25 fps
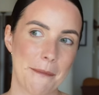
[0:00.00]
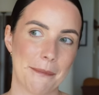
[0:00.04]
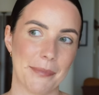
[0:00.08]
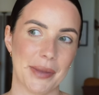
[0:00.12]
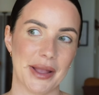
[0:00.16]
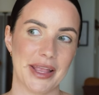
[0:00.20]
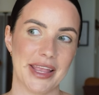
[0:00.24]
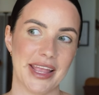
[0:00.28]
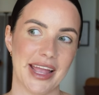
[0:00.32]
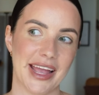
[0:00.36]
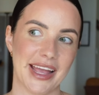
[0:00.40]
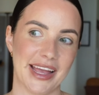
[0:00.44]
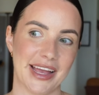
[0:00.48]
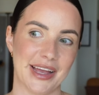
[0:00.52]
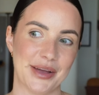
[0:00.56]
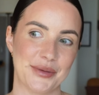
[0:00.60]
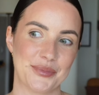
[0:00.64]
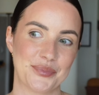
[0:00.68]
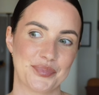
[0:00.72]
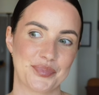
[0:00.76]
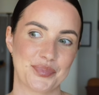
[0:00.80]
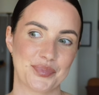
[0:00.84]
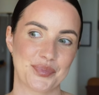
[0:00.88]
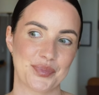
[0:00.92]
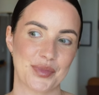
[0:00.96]
But yeah,
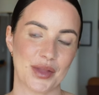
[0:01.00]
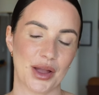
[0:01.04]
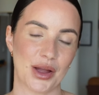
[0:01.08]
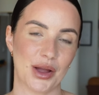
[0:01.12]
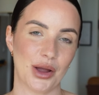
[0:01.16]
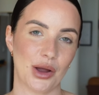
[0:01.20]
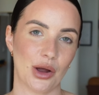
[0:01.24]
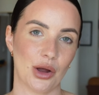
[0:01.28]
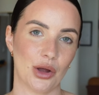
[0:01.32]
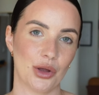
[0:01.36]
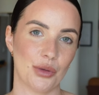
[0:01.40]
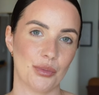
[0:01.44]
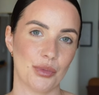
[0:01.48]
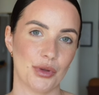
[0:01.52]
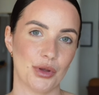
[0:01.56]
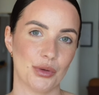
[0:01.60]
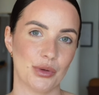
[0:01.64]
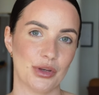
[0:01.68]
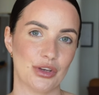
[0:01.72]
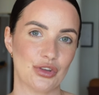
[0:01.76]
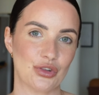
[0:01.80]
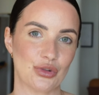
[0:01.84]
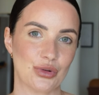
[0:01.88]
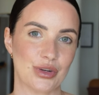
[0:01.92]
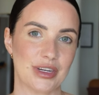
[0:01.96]
I hope you
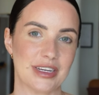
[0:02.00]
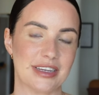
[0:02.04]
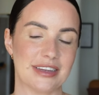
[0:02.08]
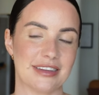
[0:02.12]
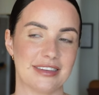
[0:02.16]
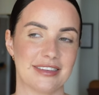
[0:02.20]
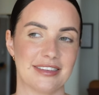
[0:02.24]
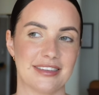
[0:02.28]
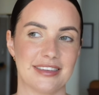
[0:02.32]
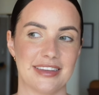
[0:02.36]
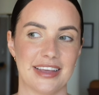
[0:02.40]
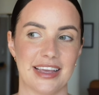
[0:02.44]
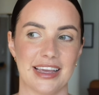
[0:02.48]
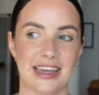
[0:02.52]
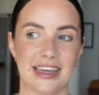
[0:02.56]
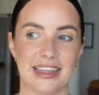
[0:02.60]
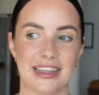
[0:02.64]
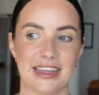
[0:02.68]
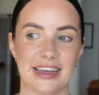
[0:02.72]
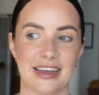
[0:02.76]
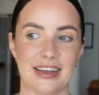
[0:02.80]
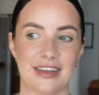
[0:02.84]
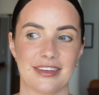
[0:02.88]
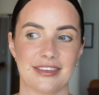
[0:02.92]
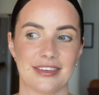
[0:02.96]
enjoyed seeing
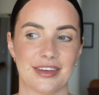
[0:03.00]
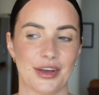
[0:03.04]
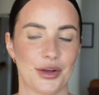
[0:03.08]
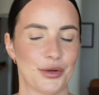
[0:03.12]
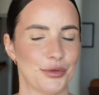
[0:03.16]
this.